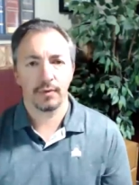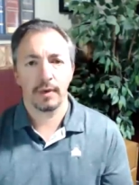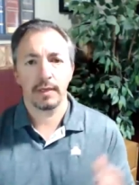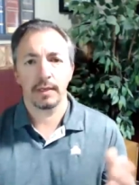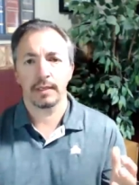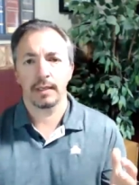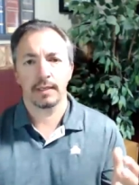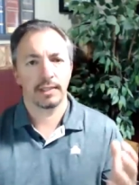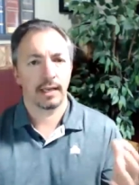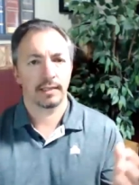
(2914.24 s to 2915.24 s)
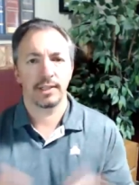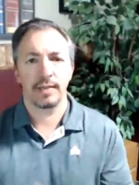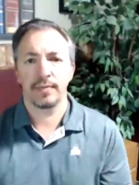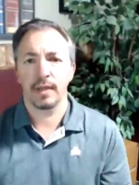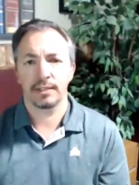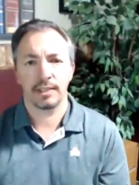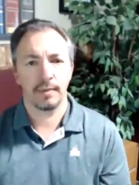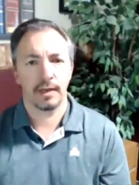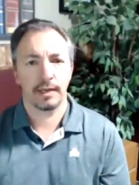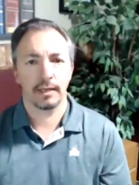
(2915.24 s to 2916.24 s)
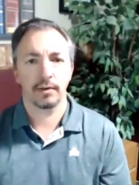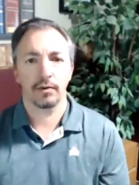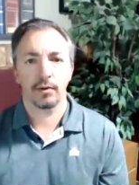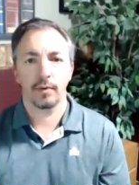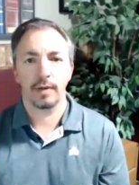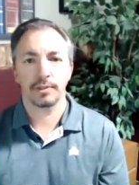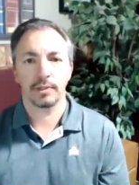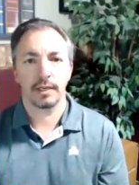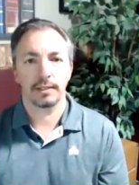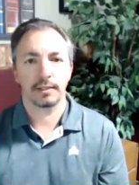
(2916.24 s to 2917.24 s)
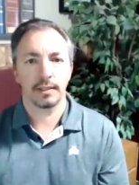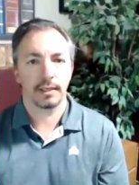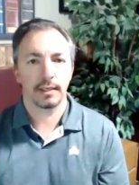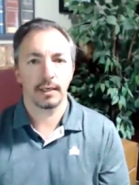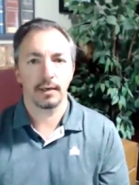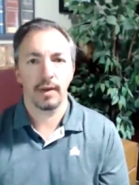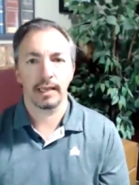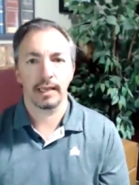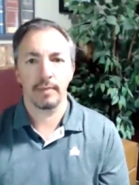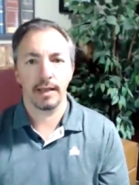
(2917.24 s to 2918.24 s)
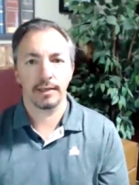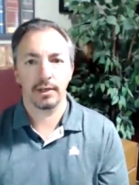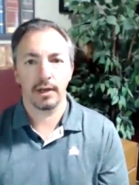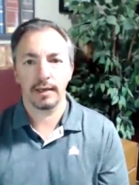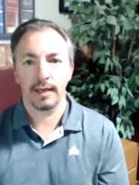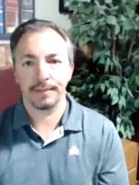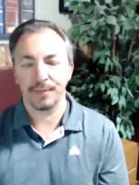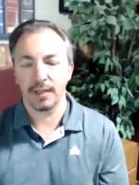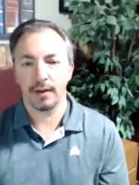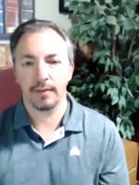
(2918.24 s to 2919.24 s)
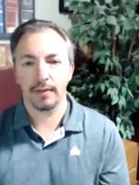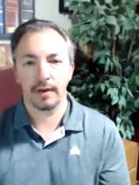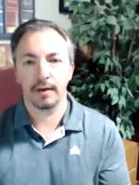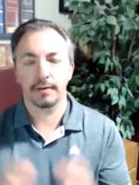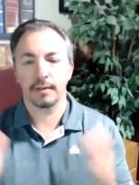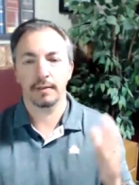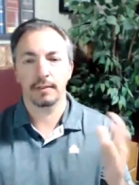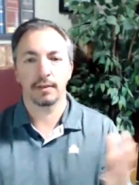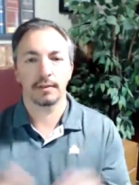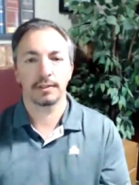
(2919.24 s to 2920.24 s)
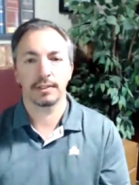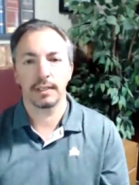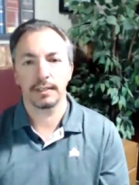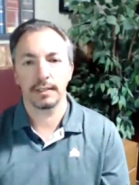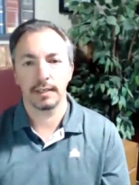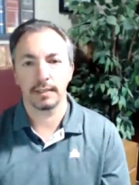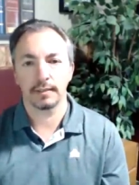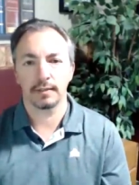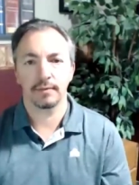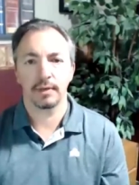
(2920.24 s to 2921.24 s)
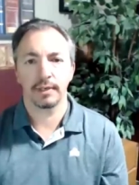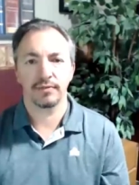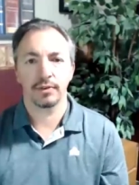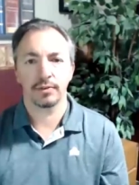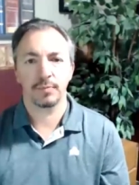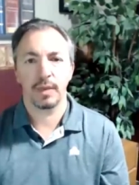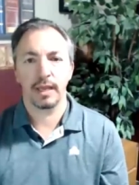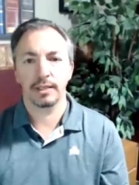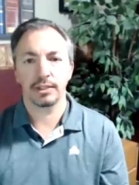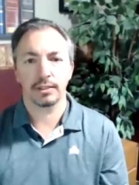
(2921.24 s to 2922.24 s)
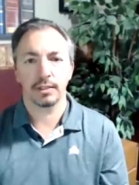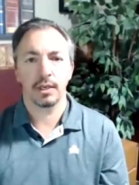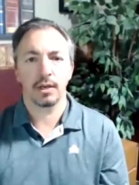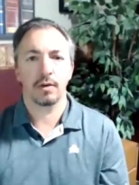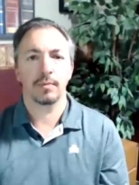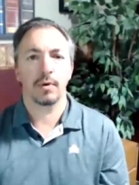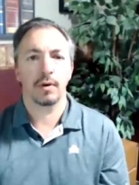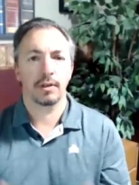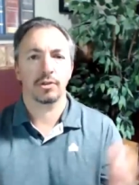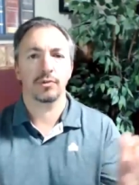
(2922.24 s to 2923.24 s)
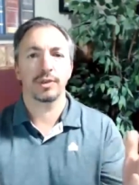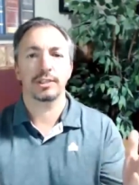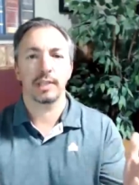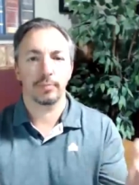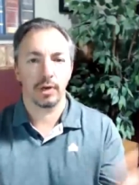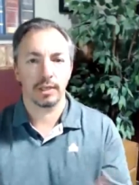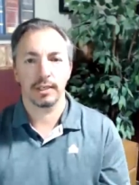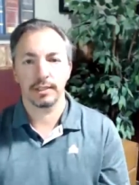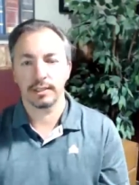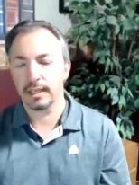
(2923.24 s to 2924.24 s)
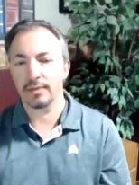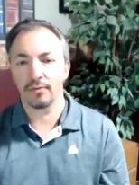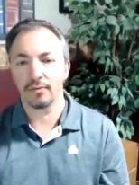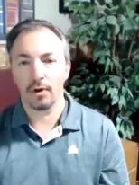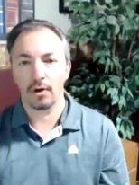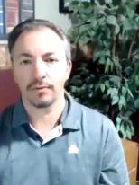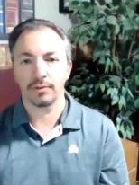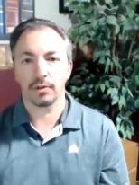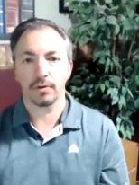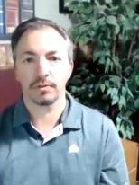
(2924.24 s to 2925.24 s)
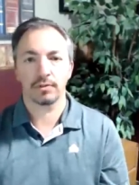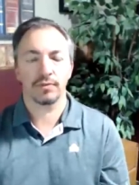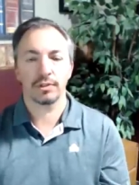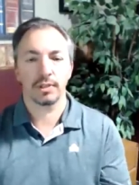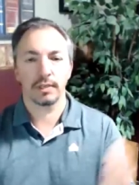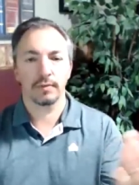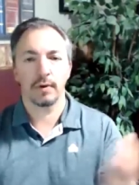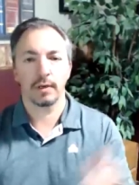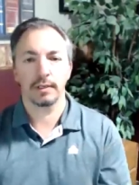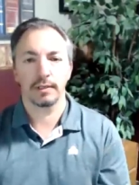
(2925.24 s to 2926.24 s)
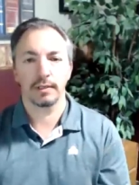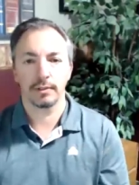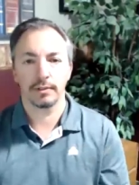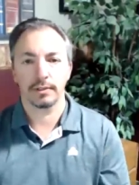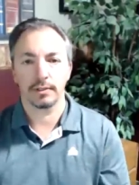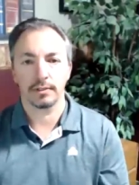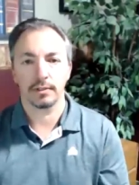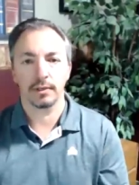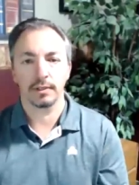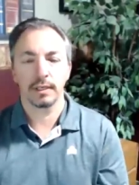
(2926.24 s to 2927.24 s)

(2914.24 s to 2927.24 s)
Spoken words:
For my exact same idea, go to the website, the awakenman.net, and on there, you'll see the very first page is all about a 3-step process to get involved. So first thing we want you to do is to start